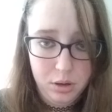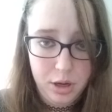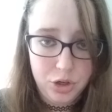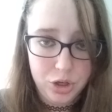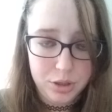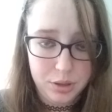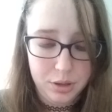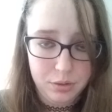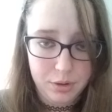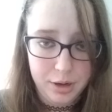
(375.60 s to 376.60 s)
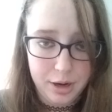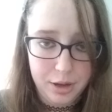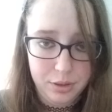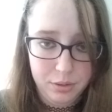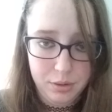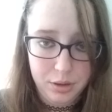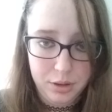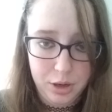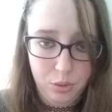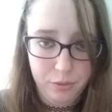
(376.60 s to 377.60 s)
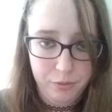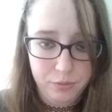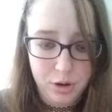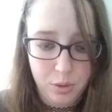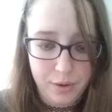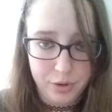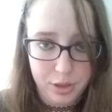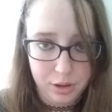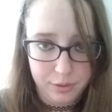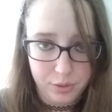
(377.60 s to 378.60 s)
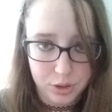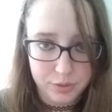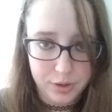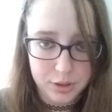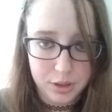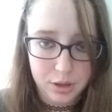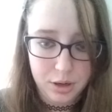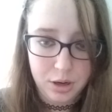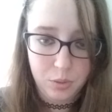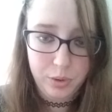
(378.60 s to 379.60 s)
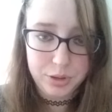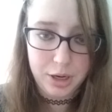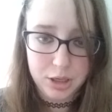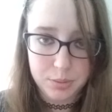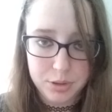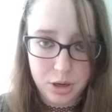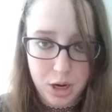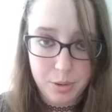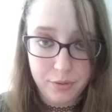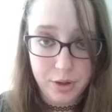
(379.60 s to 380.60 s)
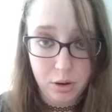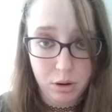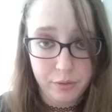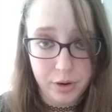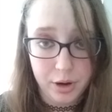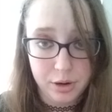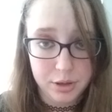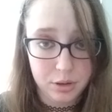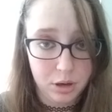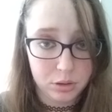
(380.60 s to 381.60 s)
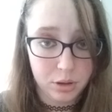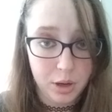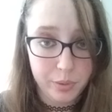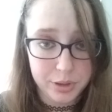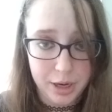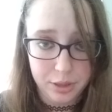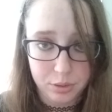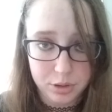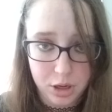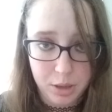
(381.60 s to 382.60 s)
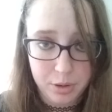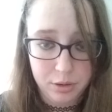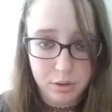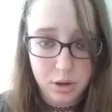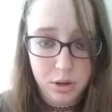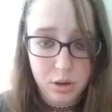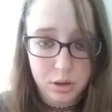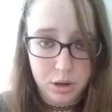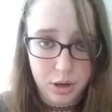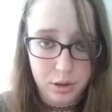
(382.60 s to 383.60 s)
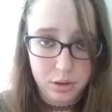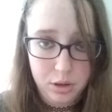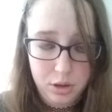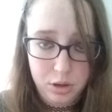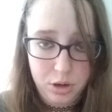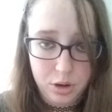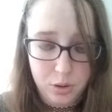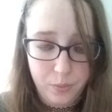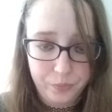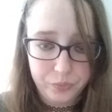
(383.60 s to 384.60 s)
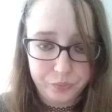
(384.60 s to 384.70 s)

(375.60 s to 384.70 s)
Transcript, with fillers: it's just, again, they don't know everything the first visit and it will take some time. And if they are a very good doctor, they will take their time and kind of, you know,